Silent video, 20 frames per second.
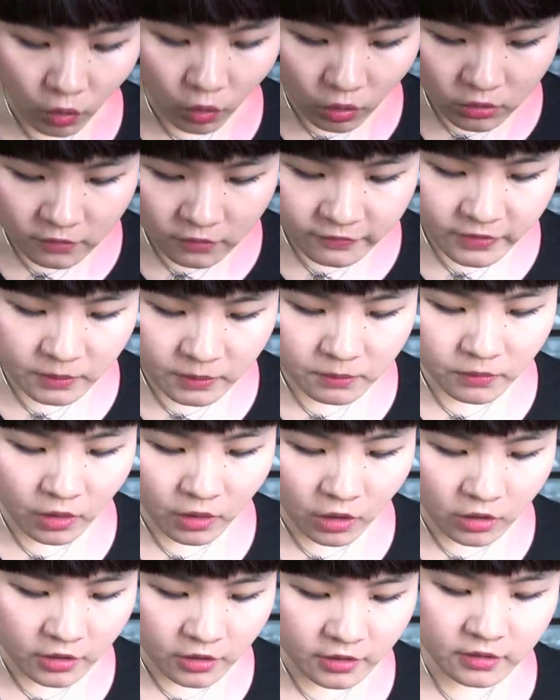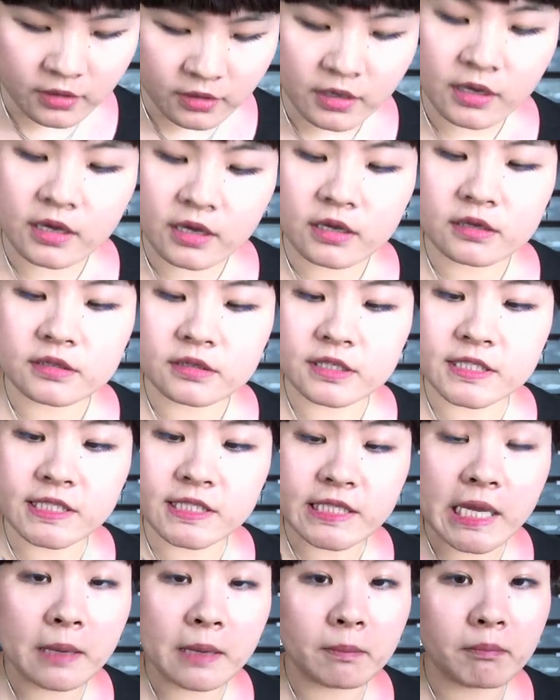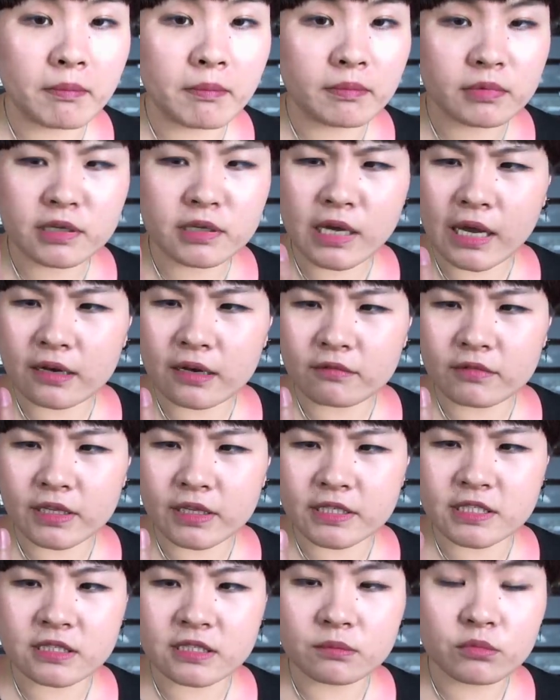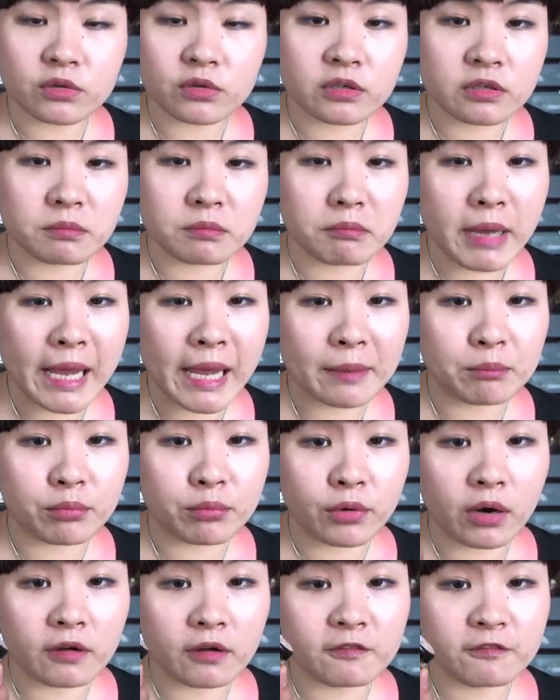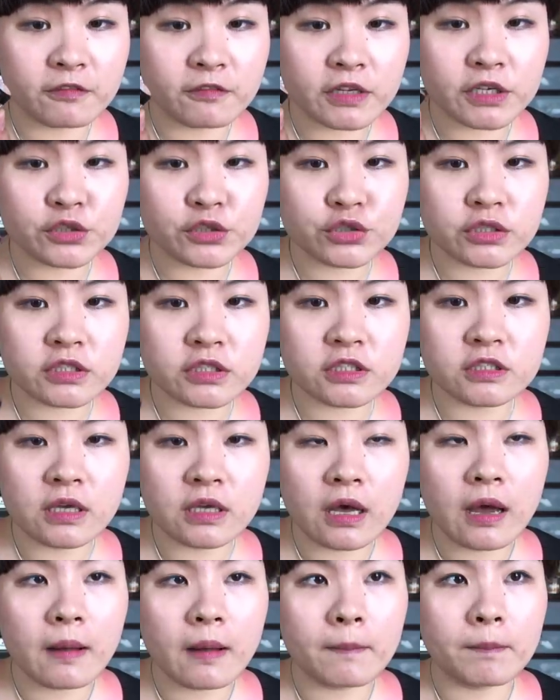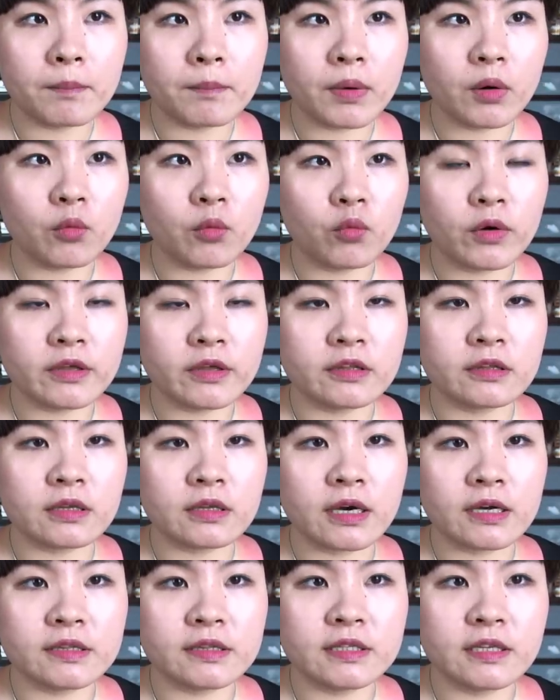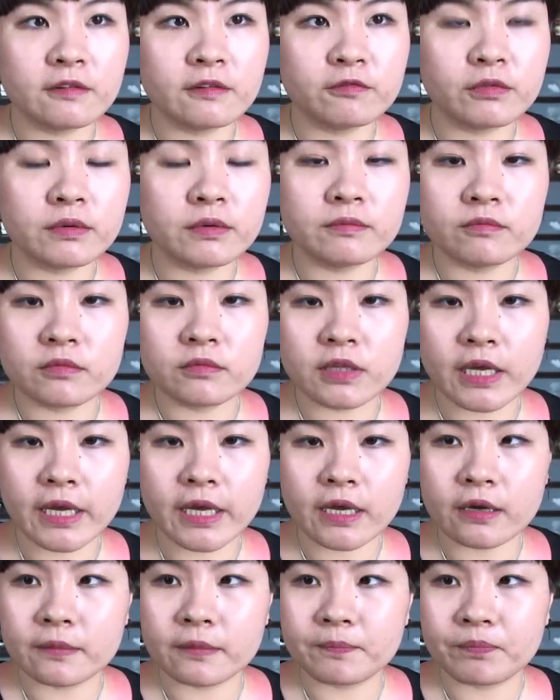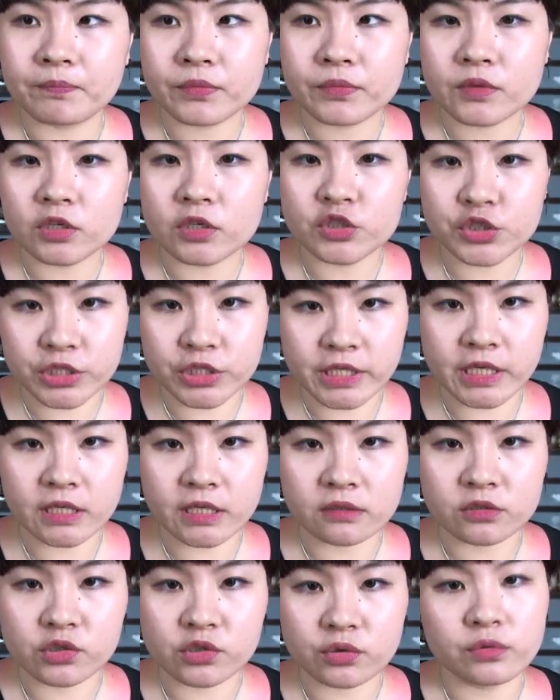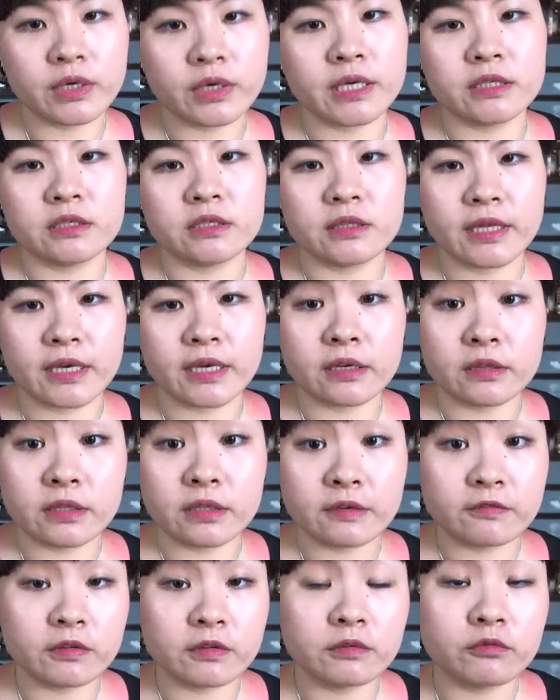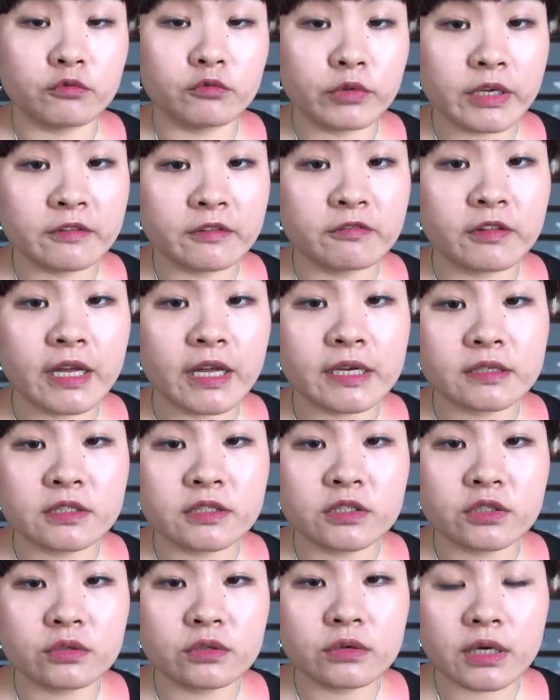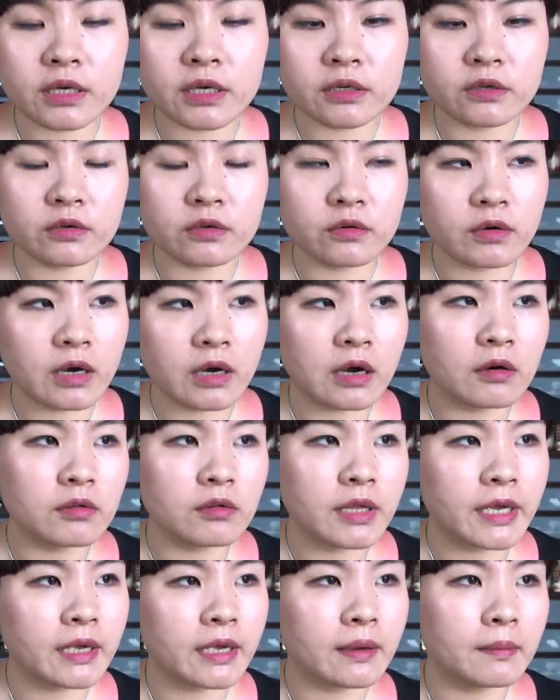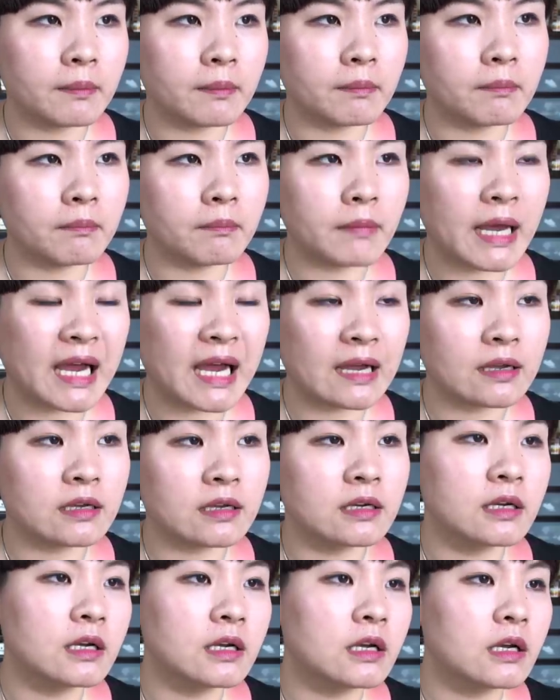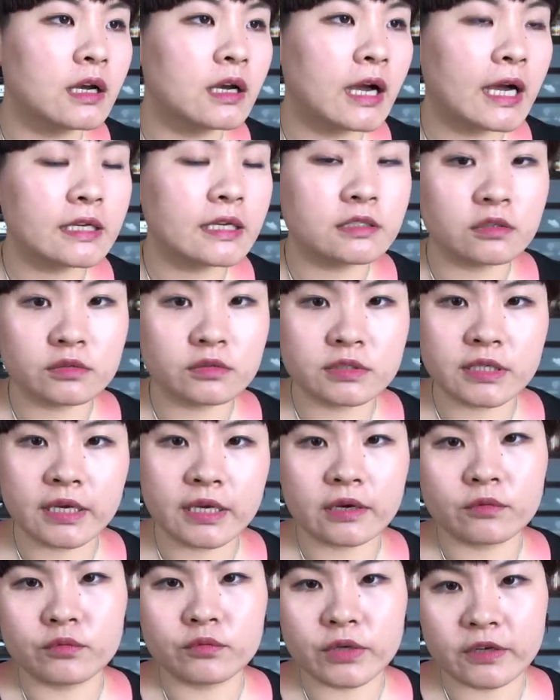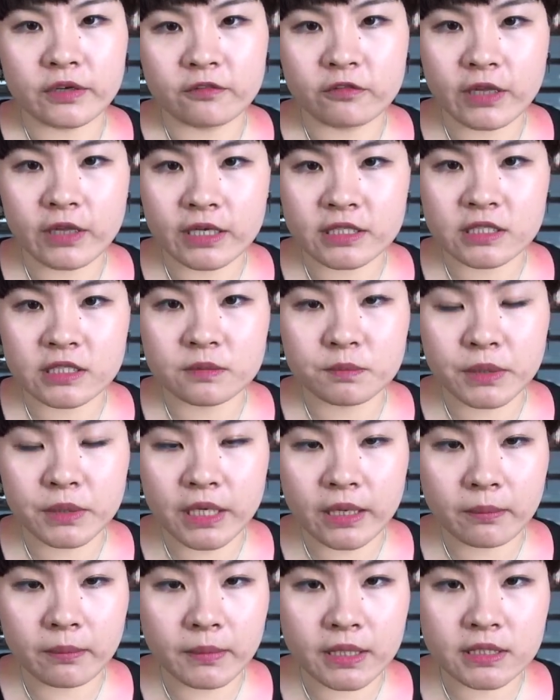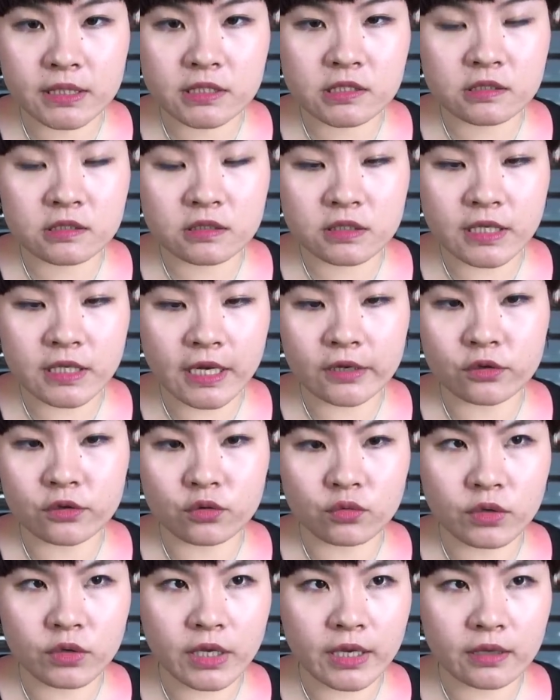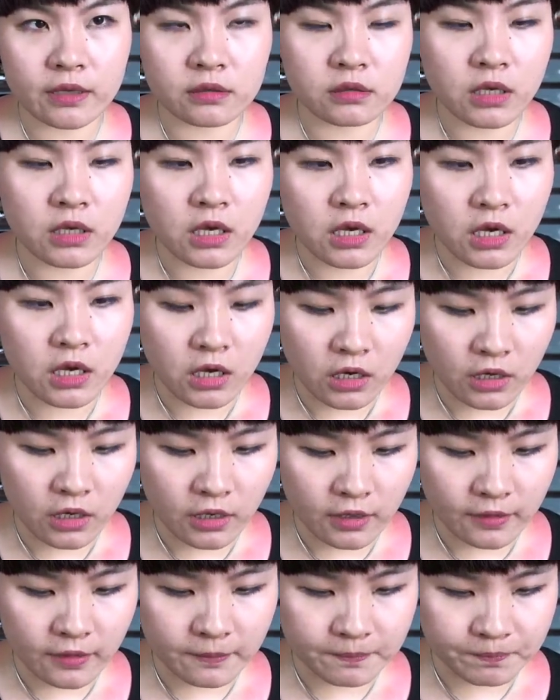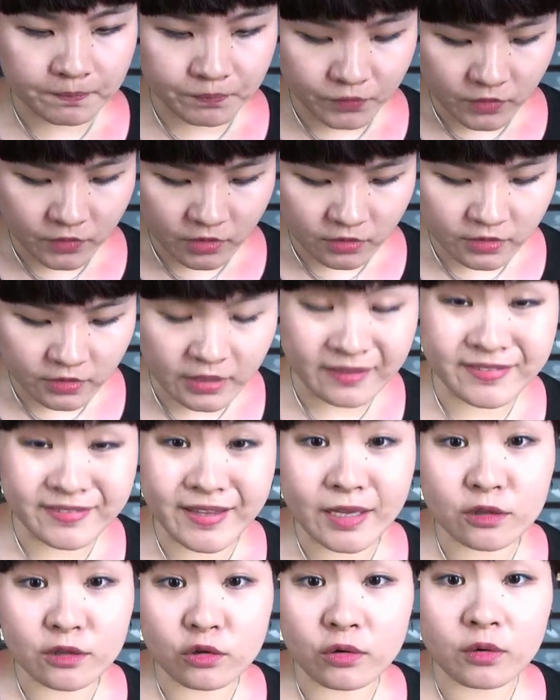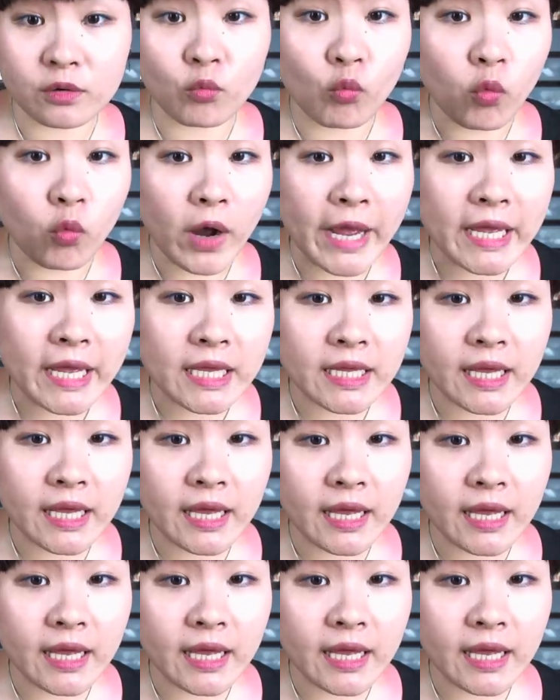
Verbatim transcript: All of them are the same kind of like similar matte brown finishes, but with a different like sheen to it, like a different reflex to it. You know how like MAC had those like reflex pigments that you can um, that they look white.